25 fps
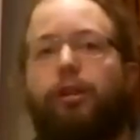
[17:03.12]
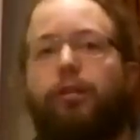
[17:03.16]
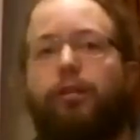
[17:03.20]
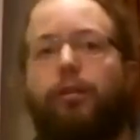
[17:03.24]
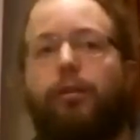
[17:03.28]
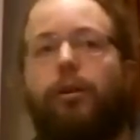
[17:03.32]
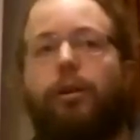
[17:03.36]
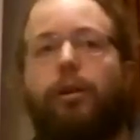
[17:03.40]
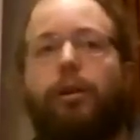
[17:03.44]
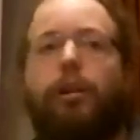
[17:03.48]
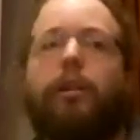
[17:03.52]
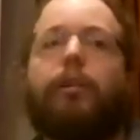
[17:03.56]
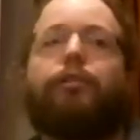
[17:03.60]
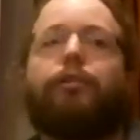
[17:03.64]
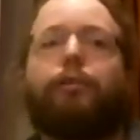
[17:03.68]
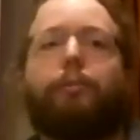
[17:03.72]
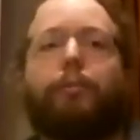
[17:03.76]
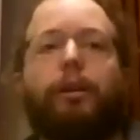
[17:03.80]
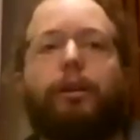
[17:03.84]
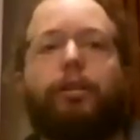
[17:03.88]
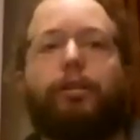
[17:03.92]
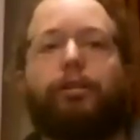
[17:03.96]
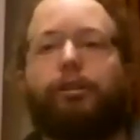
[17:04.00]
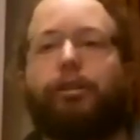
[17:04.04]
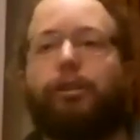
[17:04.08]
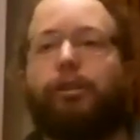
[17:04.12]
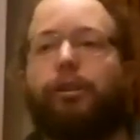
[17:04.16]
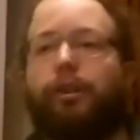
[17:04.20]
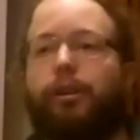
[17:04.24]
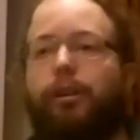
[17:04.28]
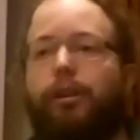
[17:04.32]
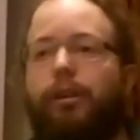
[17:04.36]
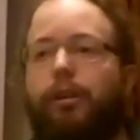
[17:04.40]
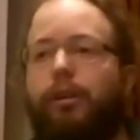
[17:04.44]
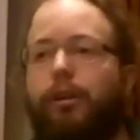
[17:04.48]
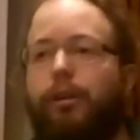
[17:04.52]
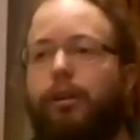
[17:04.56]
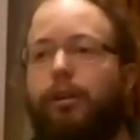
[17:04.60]
of all the information
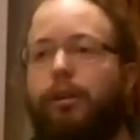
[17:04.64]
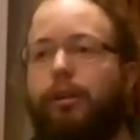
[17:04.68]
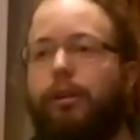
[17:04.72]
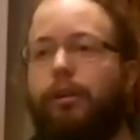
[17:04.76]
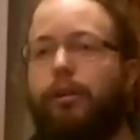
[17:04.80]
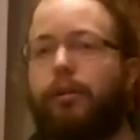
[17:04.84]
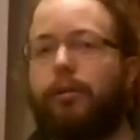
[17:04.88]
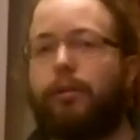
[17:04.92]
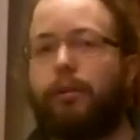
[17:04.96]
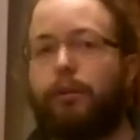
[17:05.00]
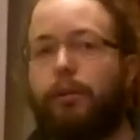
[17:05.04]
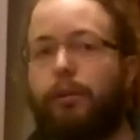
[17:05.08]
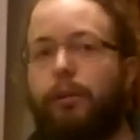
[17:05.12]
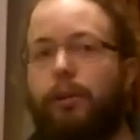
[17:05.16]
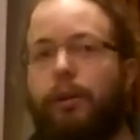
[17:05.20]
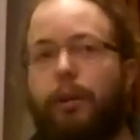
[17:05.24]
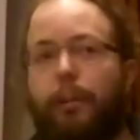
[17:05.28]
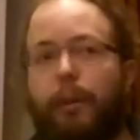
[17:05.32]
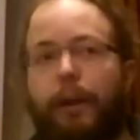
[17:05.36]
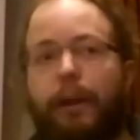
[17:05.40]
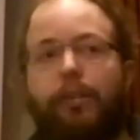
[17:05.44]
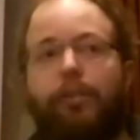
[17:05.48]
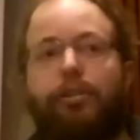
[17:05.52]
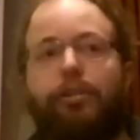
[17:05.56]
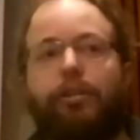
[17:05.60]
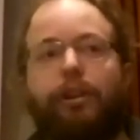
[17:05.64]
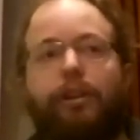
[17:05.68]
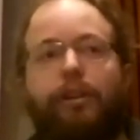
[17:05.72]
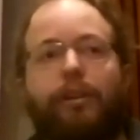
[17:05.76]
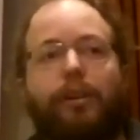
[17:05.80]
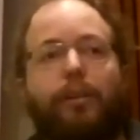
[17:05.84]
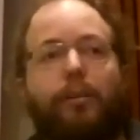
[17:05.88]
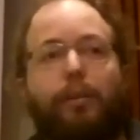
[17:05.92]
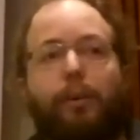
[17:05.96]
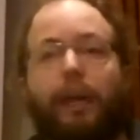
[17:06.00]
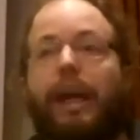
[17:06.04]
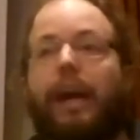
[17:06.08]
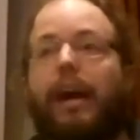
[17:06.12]
capacity
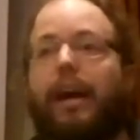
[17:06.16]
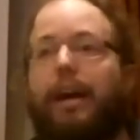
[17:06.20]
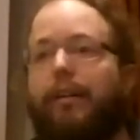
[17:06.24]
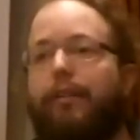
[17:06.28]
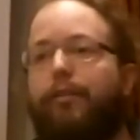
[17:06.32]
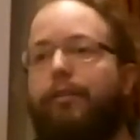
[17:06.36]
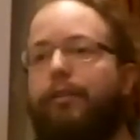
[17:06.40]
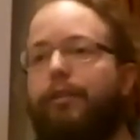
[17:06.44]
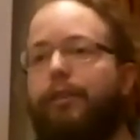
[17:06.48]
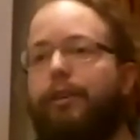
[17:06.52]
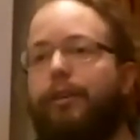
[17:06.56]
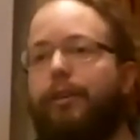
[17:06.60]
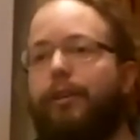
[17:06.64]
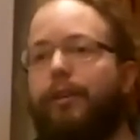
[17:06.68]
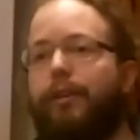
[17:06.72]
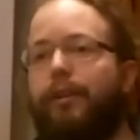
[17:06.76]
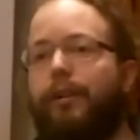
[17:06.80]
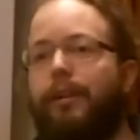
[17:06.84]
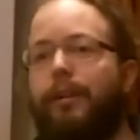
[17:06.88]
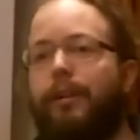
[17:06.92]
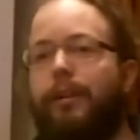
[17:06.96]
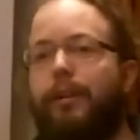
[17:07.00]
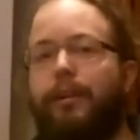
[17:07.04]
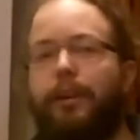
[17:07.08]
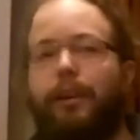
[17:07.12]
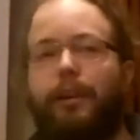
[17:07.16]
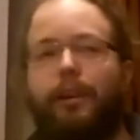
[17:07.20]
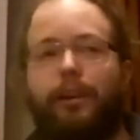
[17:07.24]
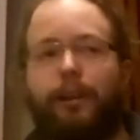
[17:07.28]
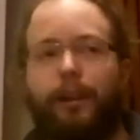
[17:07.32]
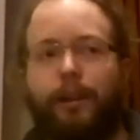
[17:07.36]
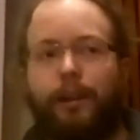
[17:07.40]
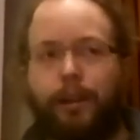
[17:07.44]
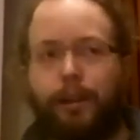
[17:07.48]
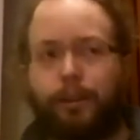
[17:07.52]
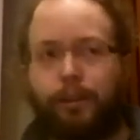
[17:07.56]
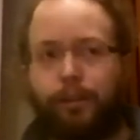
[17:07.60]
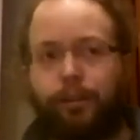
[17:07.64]
that we have, right?
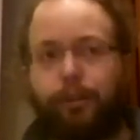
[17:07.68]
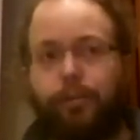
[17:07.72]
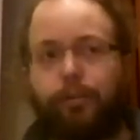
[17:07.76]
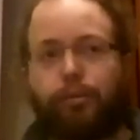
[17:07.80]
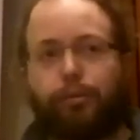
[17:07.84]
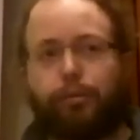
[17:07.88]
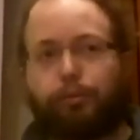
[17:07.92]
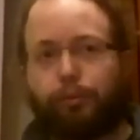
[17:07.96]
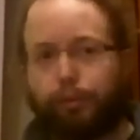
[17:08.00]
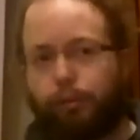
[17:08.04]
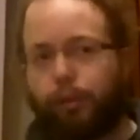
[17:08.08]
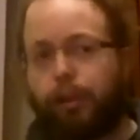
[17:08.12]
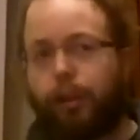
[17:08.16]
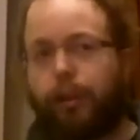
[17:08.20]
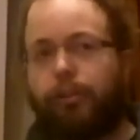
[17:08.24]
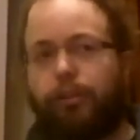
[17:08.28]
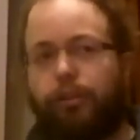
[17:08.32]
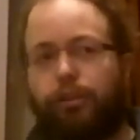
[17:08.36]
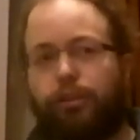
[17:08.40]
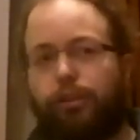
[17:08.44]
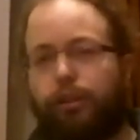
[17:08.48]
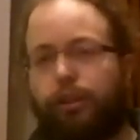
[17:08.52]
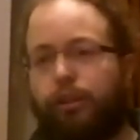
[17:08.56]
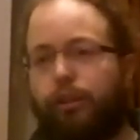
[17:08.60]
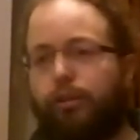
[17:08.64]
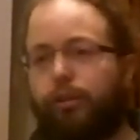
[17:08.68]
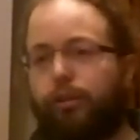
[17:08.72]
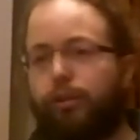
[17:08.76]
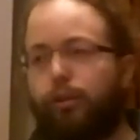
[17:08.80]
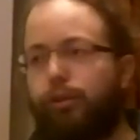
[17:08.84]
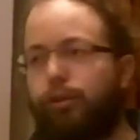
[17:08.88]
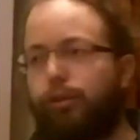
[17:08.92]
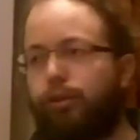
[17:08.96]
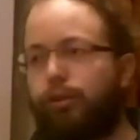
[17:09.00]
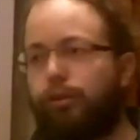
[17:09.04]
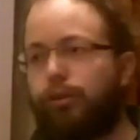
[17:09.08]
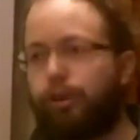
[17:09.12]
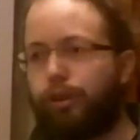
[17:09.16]
So changes in the
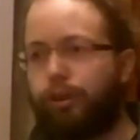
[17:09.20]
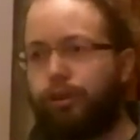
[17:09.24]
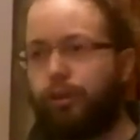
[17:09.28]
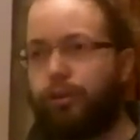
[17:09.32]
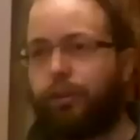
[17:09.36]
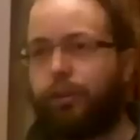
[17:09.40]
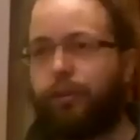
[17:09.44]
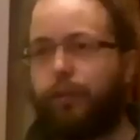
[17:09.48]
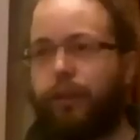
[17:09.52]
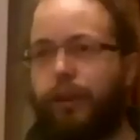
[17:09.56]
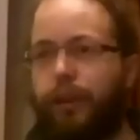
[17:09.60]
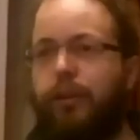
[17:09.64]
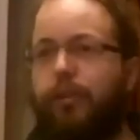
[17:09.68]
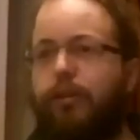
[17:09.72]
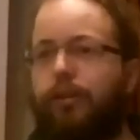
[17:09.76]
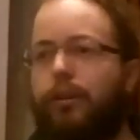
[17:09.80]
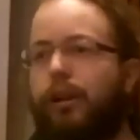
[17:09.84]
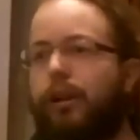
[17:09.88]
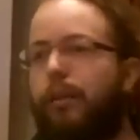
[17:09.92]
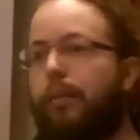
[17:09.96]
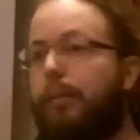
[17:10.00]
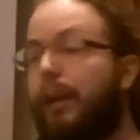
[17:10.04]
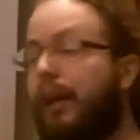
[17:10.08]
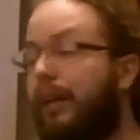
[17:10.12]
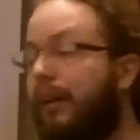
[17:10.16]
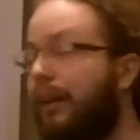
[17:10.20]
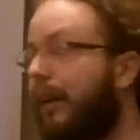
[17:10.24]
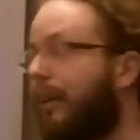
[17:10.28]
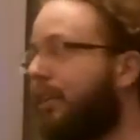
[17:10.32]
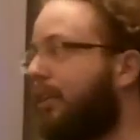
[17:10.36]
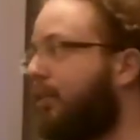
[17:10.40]
social structure of the internet might